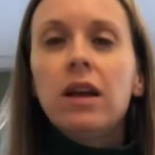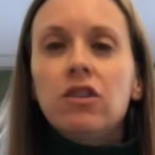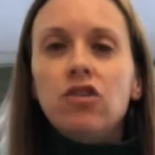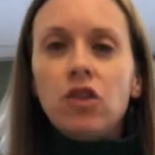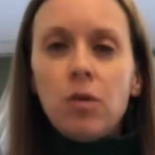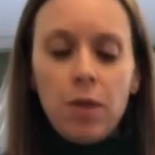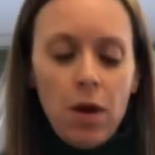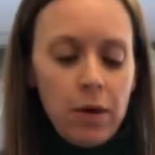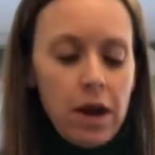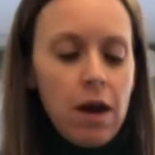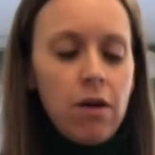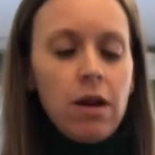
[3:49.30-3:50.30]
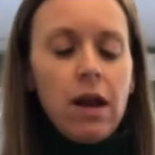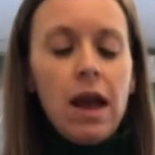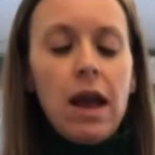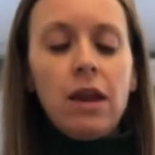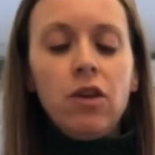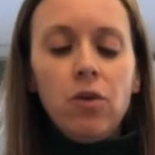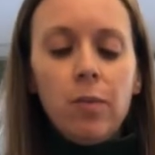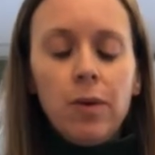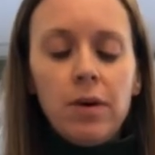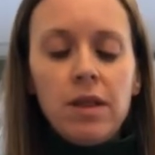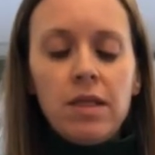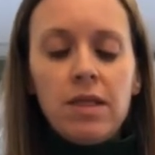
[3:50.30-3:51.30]
you blow it out, and you
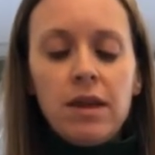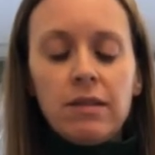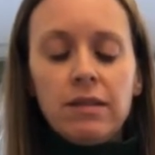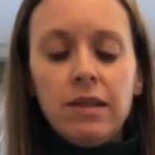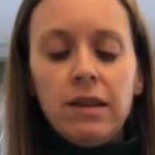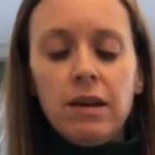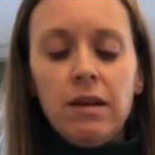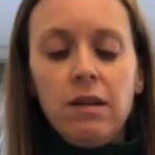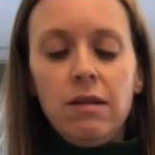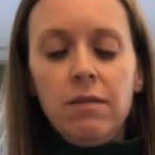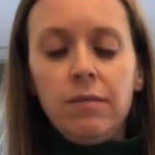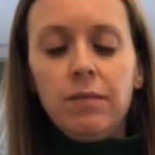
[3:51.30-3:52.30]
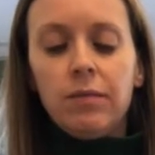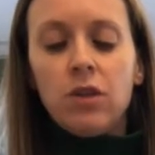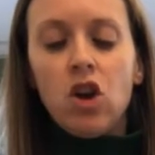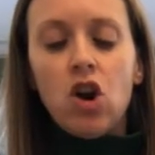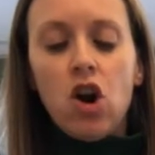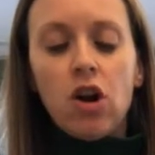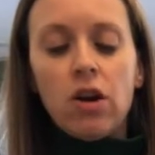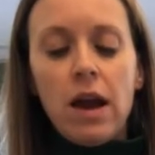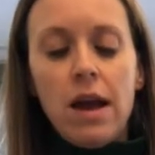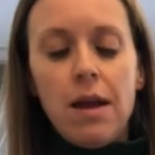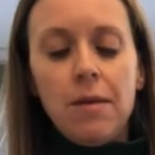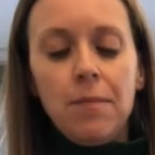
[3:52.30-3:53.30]
put this little guard
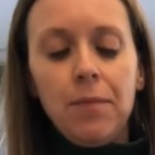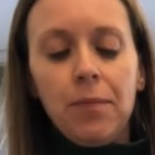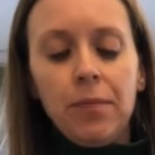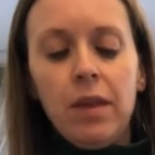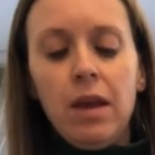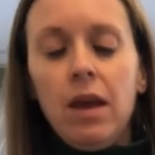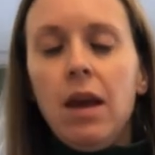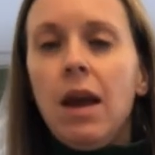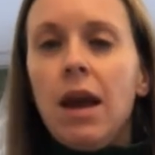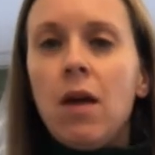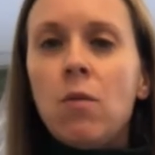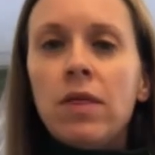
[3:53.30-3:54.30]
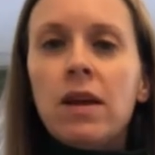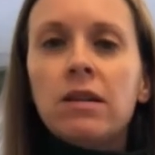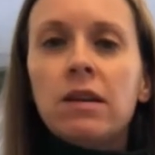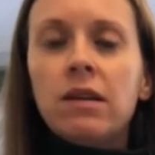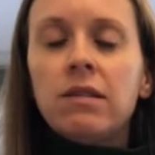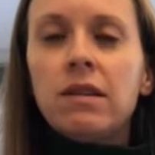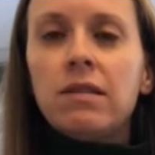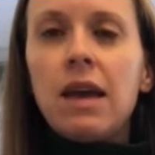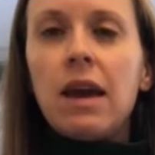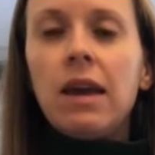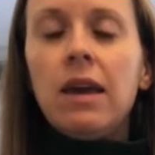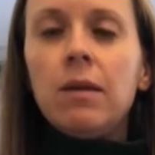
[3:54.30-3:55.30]
on. And what that does is
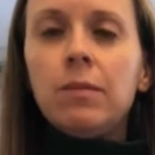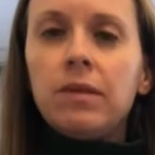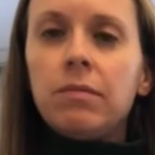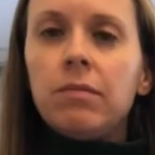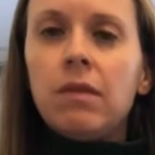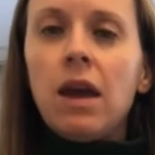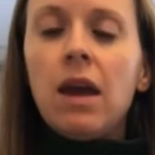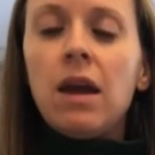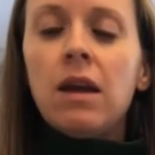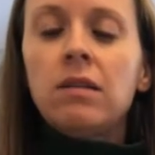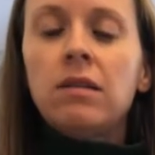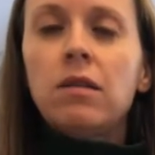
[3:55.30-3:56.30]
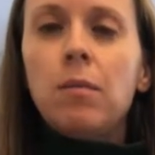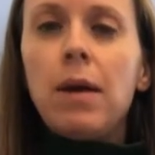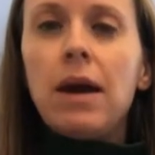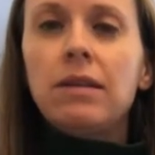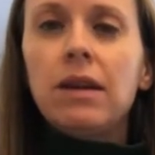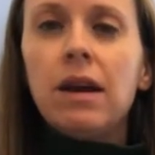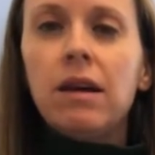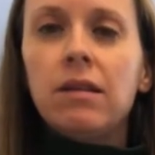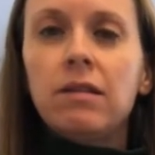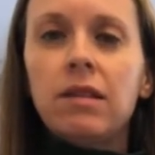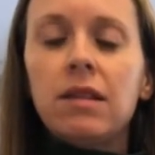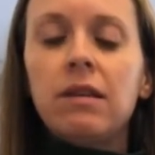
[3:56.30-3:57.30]
that keeps hands, pet
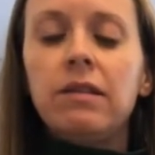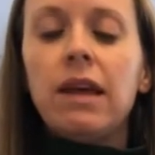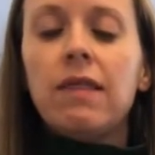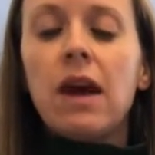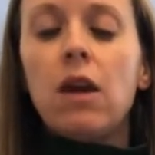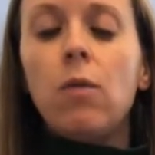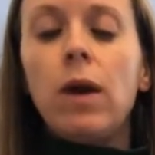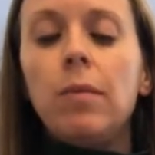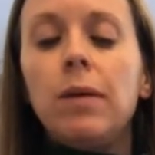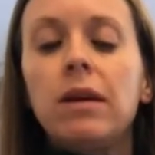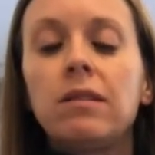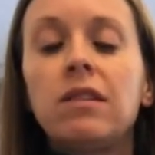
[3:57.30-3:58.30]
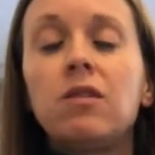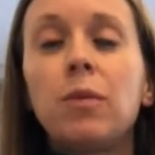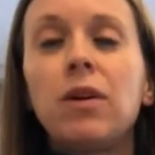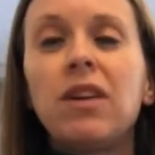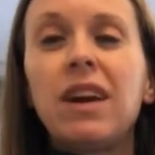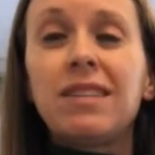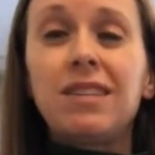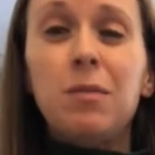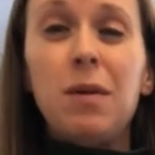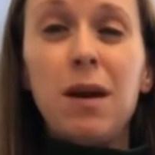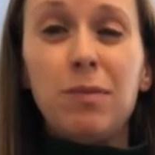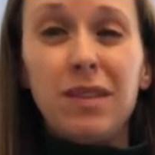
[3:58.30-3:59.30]
tails, things like that away, because this burner gets to
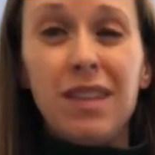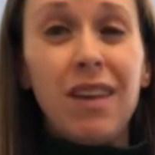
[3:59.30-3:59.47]
be up to like